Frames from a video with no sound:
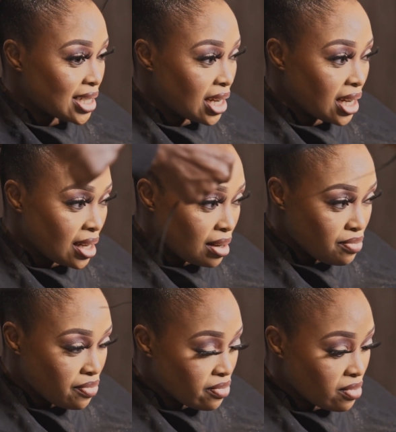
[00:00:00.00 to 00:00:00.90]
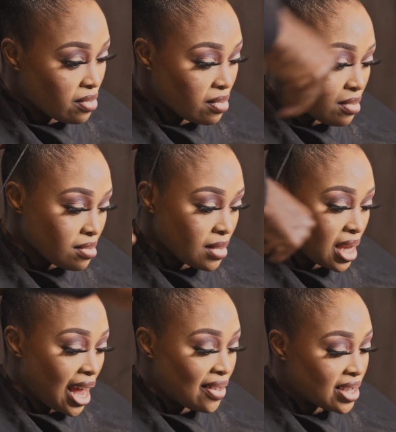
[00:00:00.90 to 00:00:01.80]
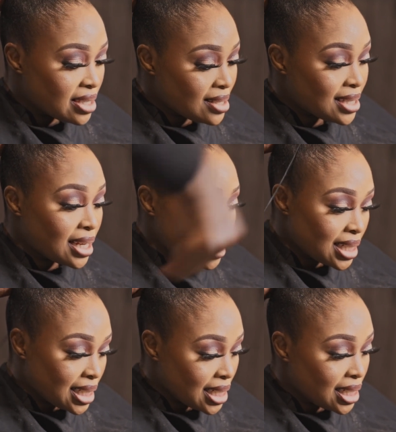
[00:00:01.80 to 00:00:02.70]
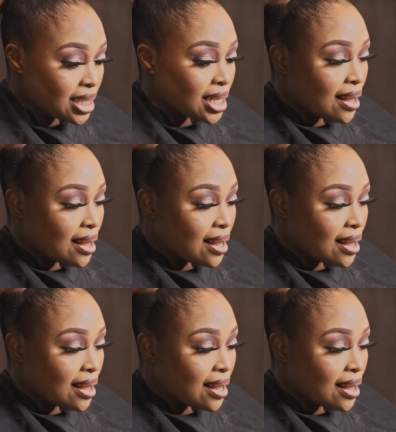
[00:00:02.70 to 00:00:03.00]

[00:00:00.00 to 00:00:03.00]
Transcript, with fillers: um, and then secondly.